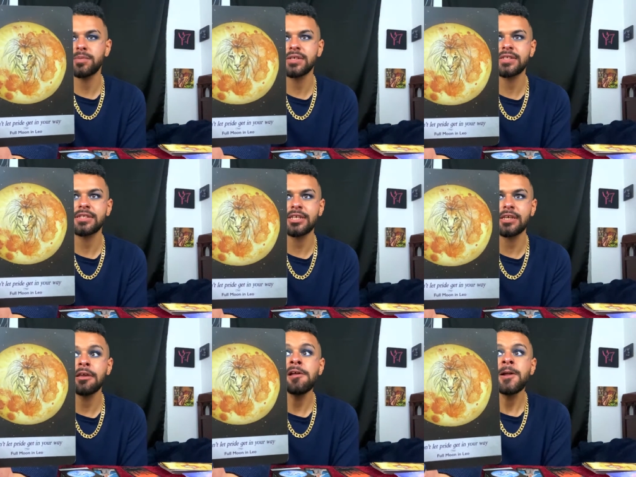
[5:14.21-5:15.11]
because it's
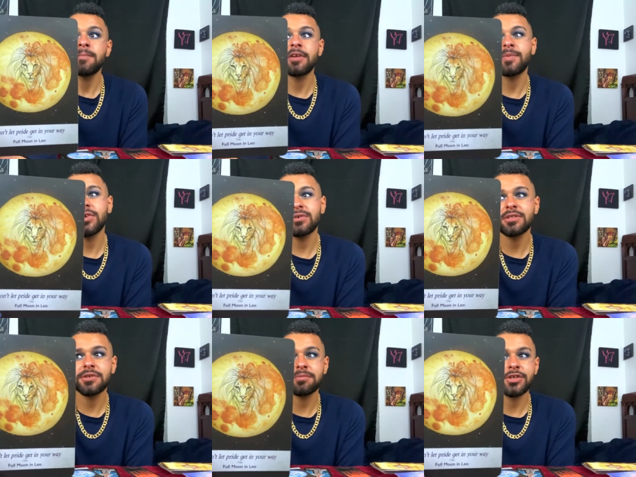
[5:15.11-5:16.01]
like maybe you
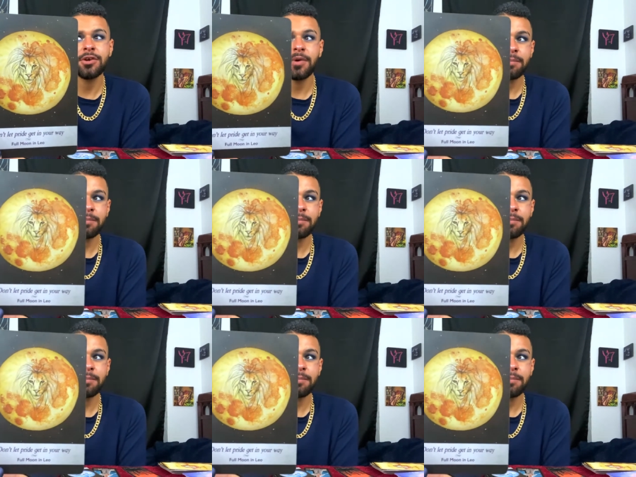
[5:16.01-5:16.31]
don't want